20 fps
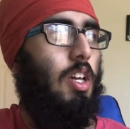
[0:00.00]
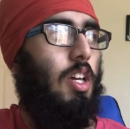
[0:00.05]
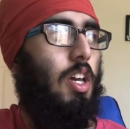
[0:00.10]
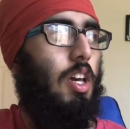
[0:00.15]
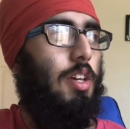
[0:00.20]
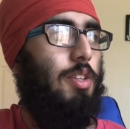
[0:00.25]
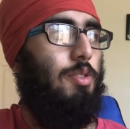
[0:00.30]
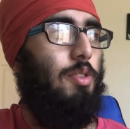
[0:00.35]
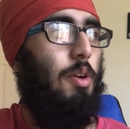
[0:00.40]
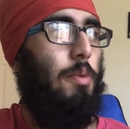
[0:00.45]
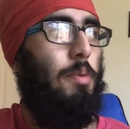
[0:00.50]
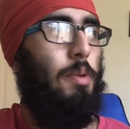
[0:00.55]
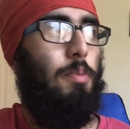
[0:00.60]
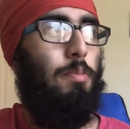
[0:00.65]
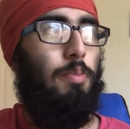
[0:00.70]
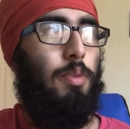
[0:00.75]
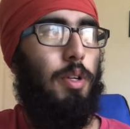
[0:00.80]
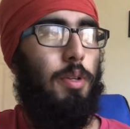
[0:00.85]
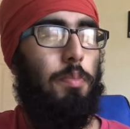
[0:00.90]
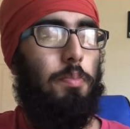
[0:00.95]
Yeah, so I've
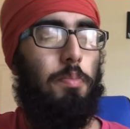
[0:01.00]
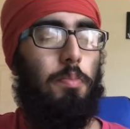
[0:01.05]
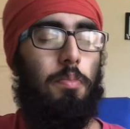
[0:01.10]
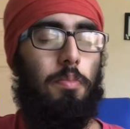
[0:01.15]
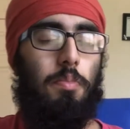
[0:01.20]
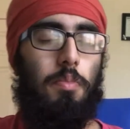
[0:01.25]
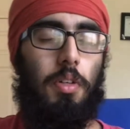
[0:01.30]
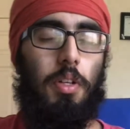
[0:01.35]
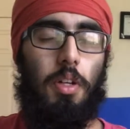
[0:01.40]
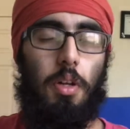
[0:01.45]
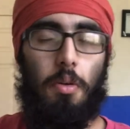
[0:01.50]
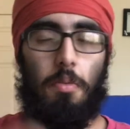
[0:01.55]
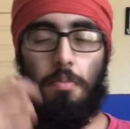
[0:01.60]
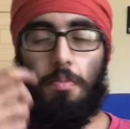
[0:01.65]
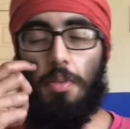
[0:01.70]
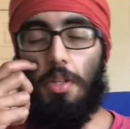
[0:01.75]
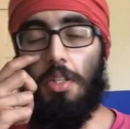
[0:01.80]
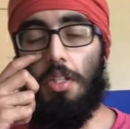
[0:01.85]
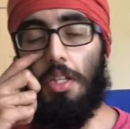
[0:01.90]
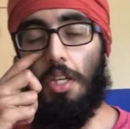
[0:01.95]
been pretty
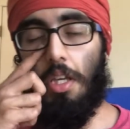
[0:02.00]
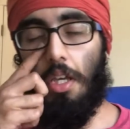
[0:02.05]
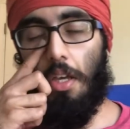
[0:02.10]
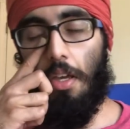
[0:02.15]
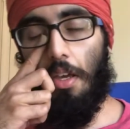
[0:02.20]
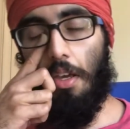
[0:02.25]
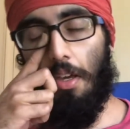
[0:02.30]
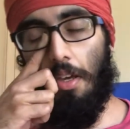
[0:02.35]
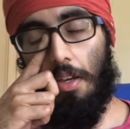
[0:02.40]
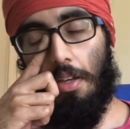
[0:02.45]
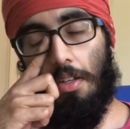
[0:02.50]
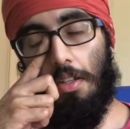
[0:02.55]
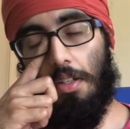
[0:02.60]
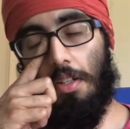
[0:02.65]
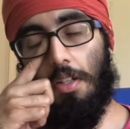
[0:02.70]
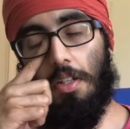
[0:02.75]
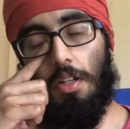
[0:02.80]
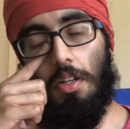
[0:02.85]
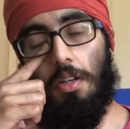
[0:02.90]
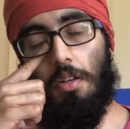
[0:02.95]
busy,
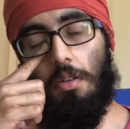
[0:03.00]
and